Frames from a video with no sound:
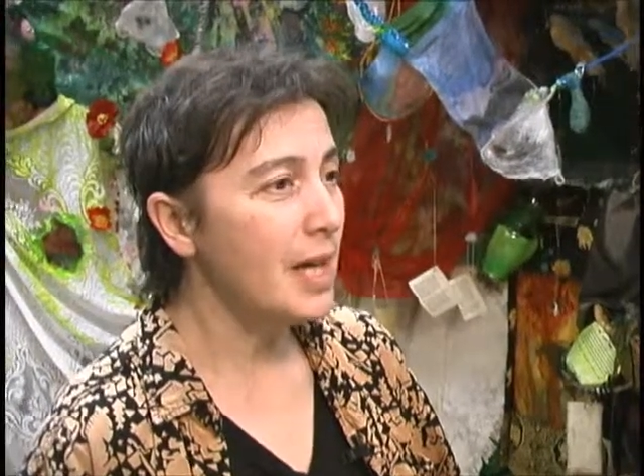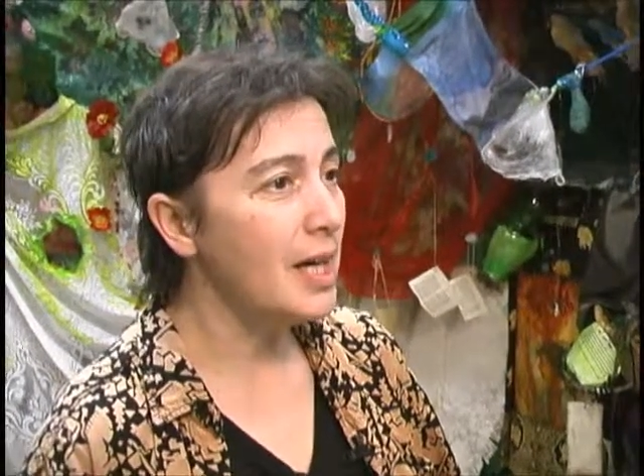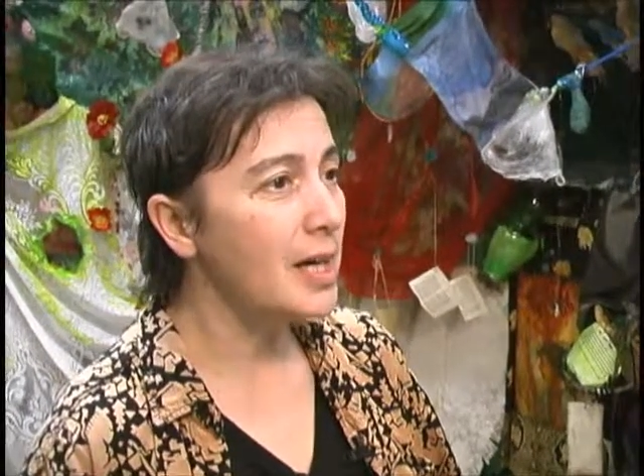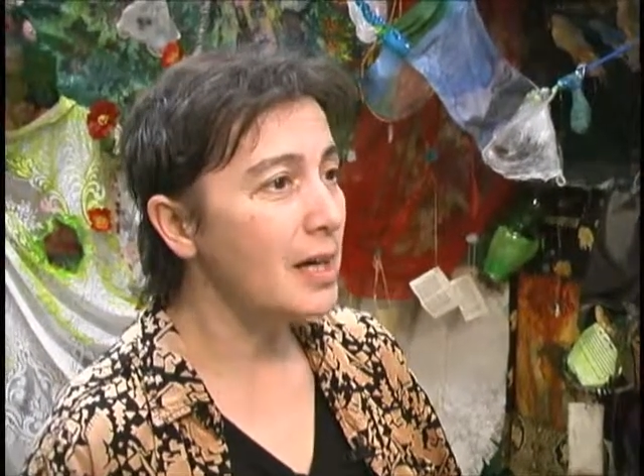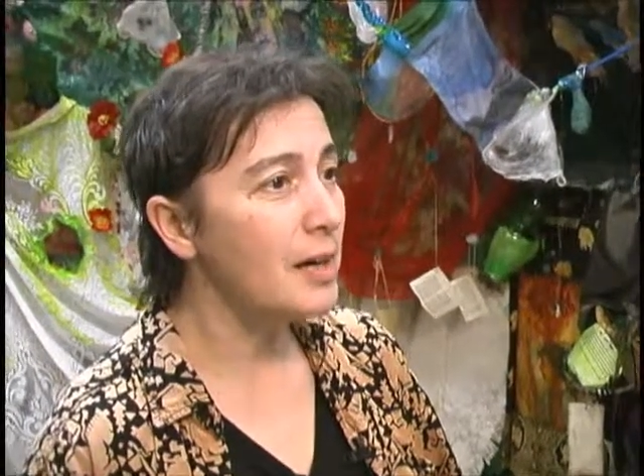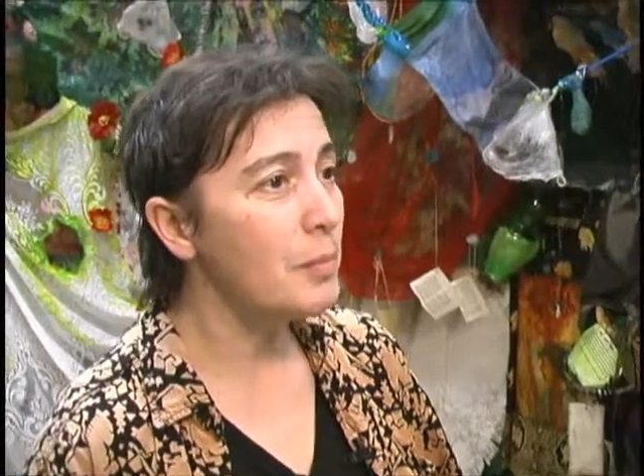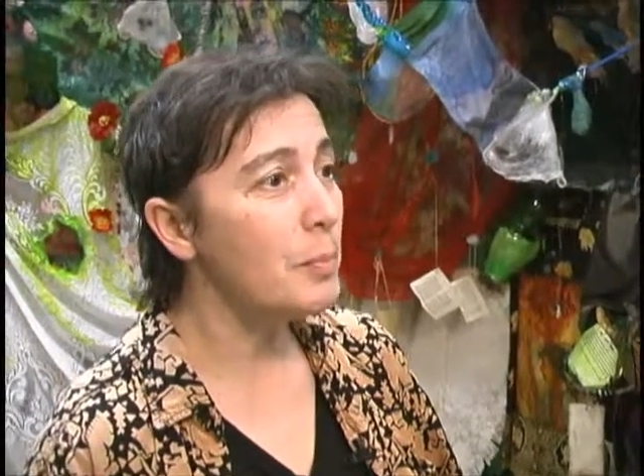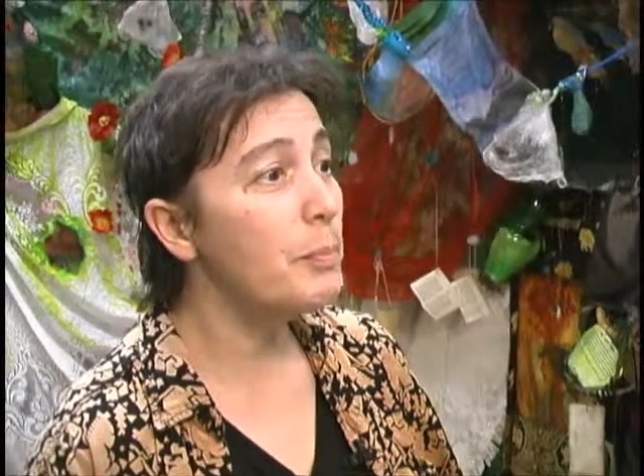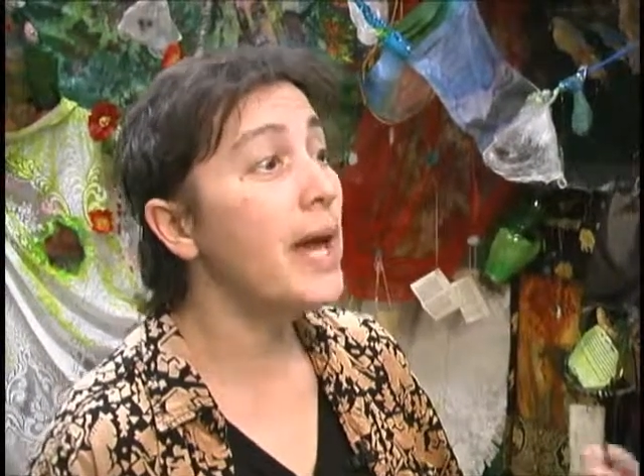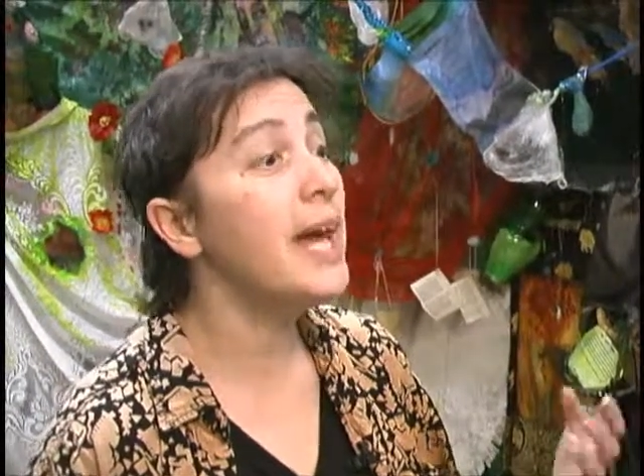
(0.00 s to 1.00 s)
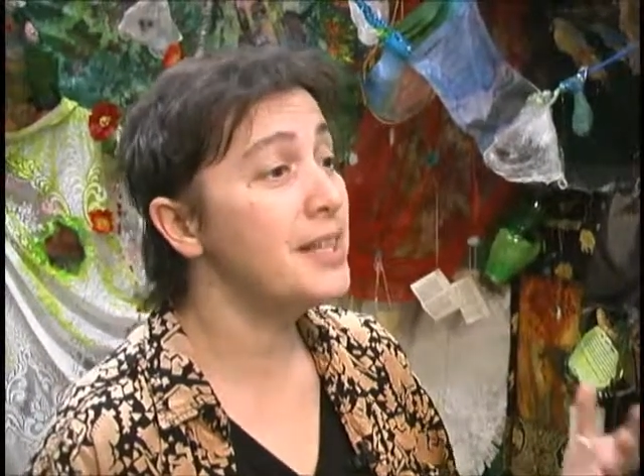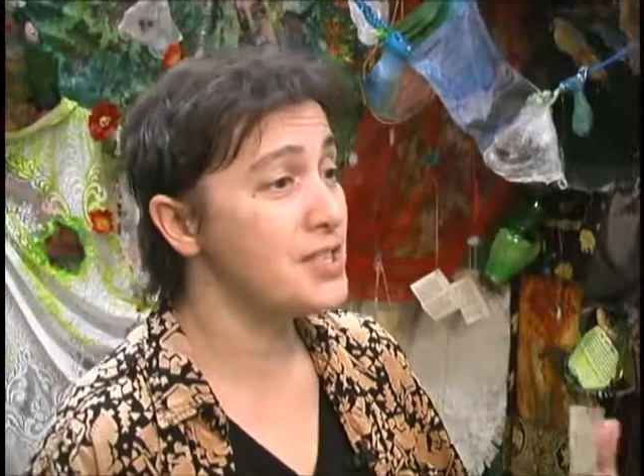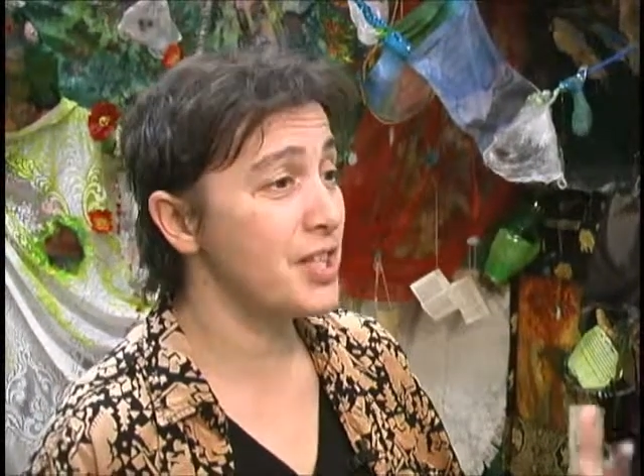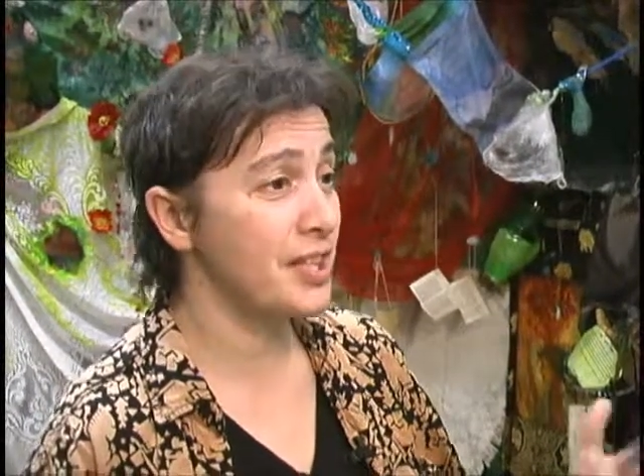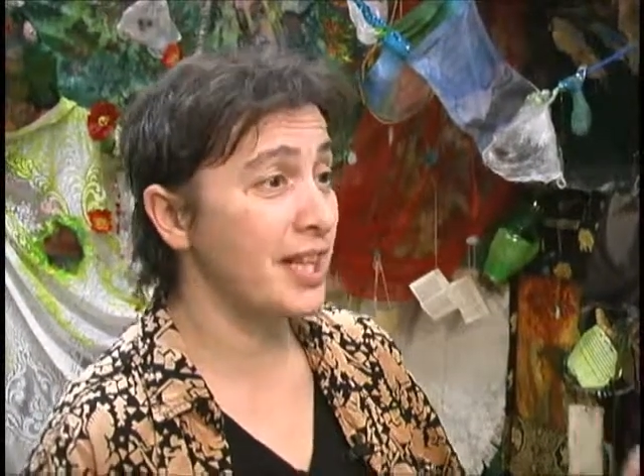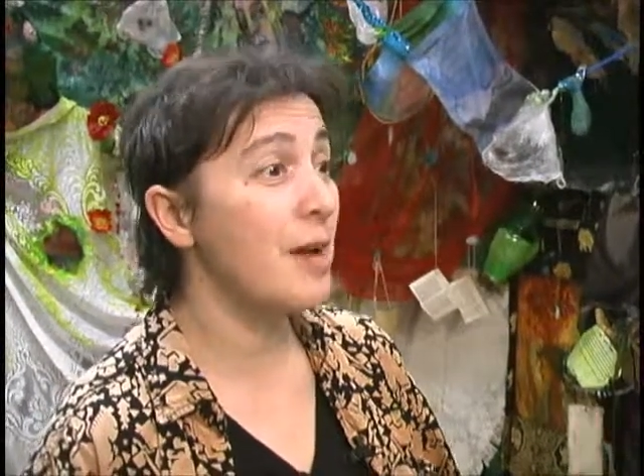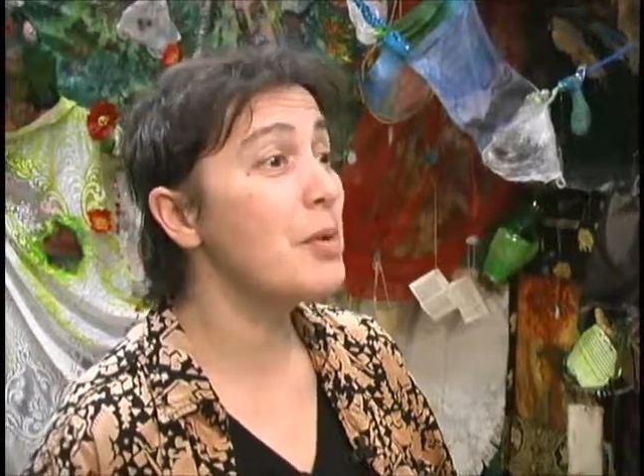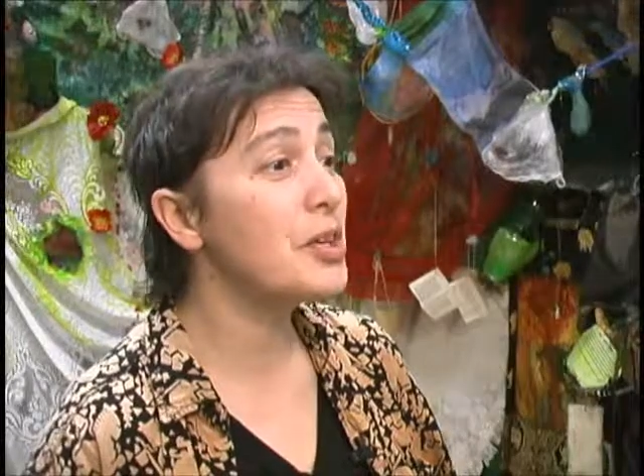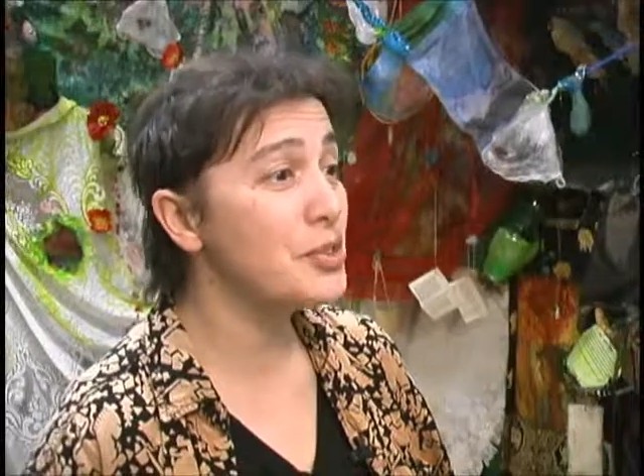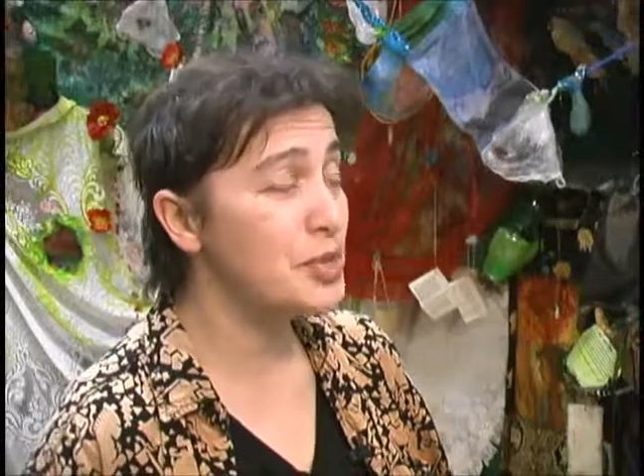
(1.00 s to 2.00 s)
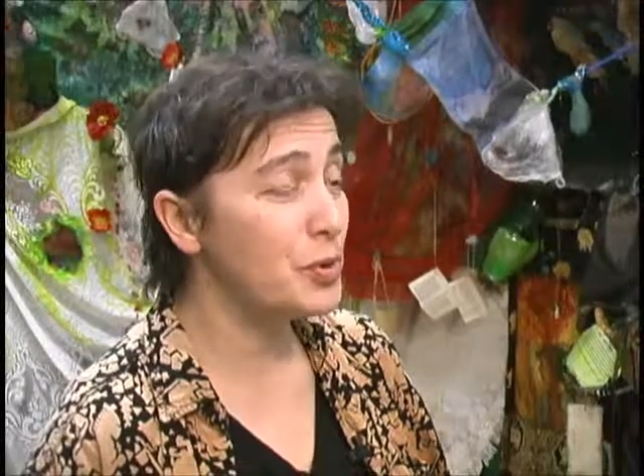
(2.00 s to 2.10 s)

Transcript: paints and chemicals